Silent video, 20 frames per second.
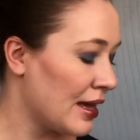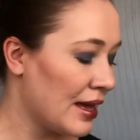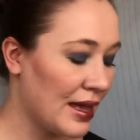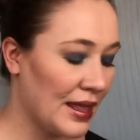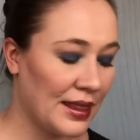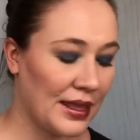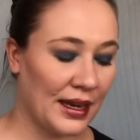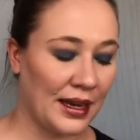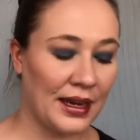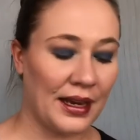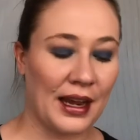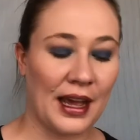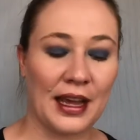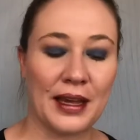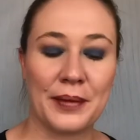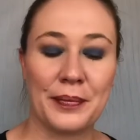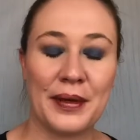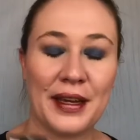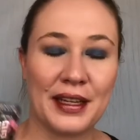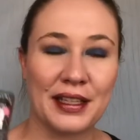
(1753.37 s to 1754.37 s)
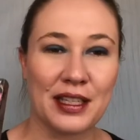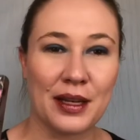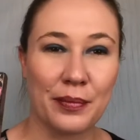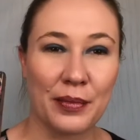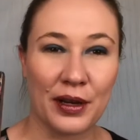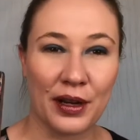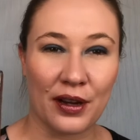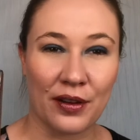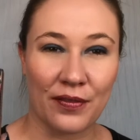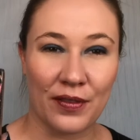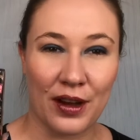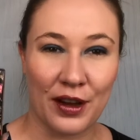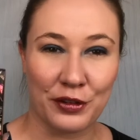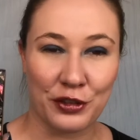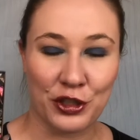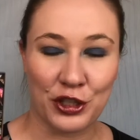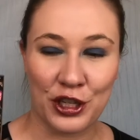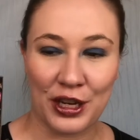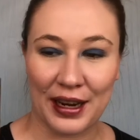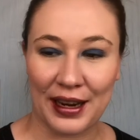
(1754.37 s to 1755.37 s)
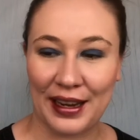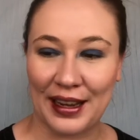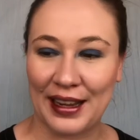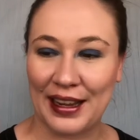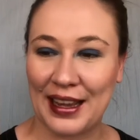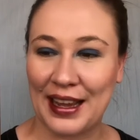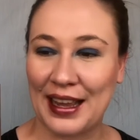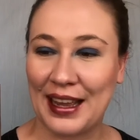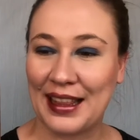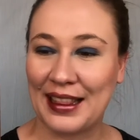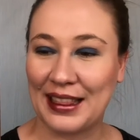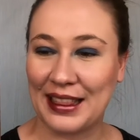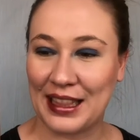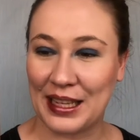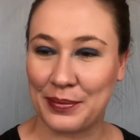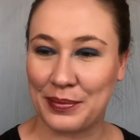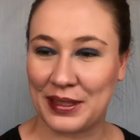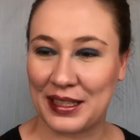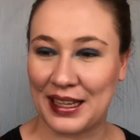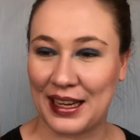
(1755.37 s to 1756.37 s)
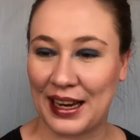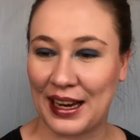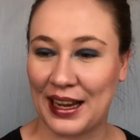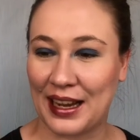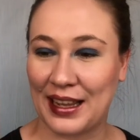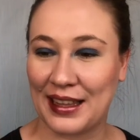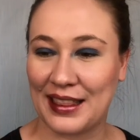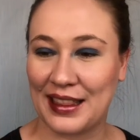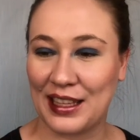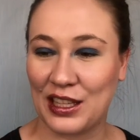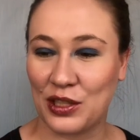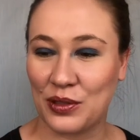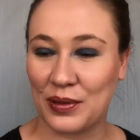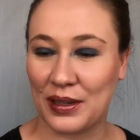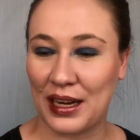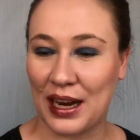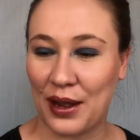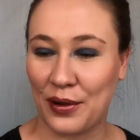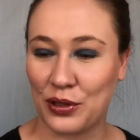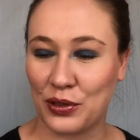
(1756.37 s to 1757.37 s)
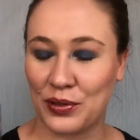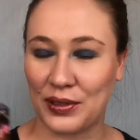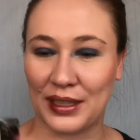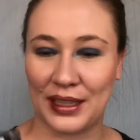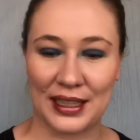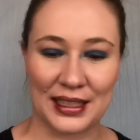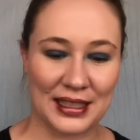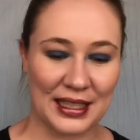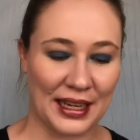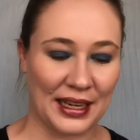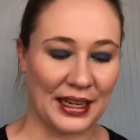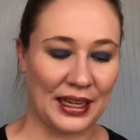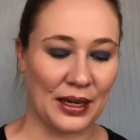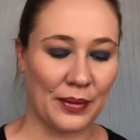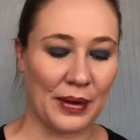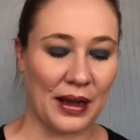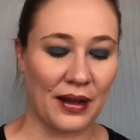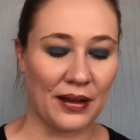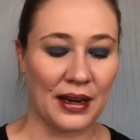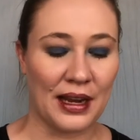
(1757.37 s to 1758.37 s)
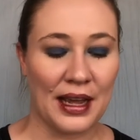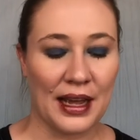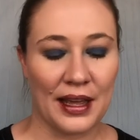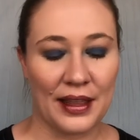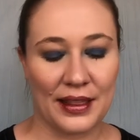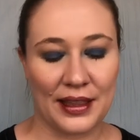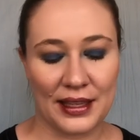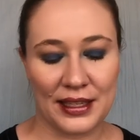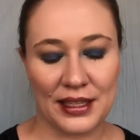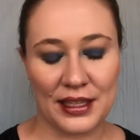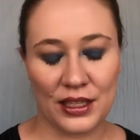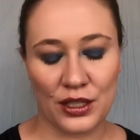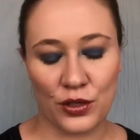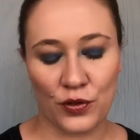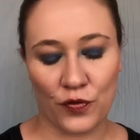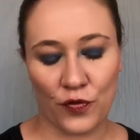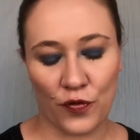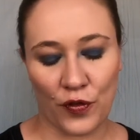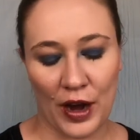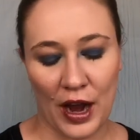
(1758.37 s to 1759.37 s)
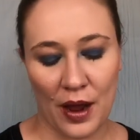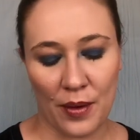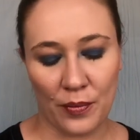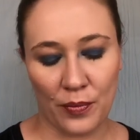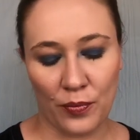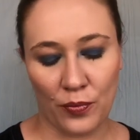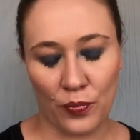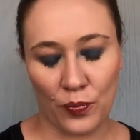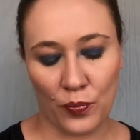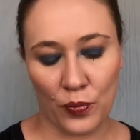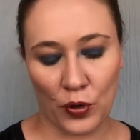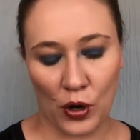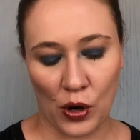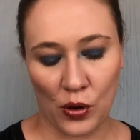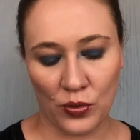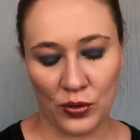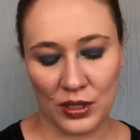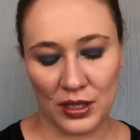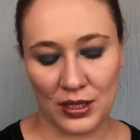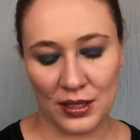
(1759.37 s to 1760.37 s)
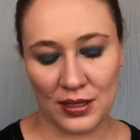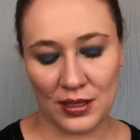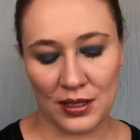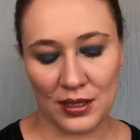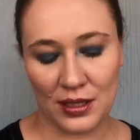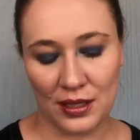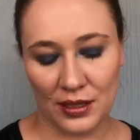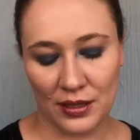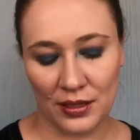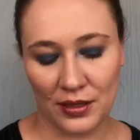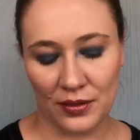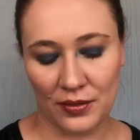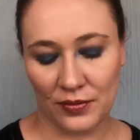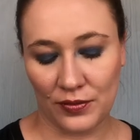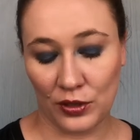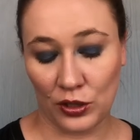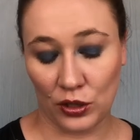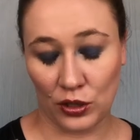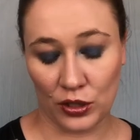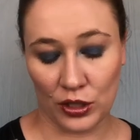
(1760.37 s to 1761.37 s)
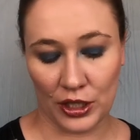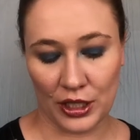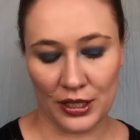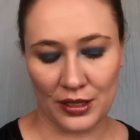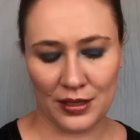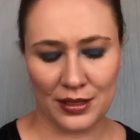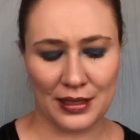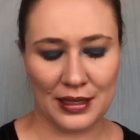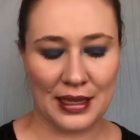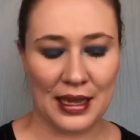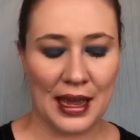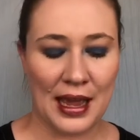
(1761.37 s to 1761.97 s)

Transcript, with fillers: Then I picked up a Givenchy lipstick. This one I was really excited about. This is Framboise Velours.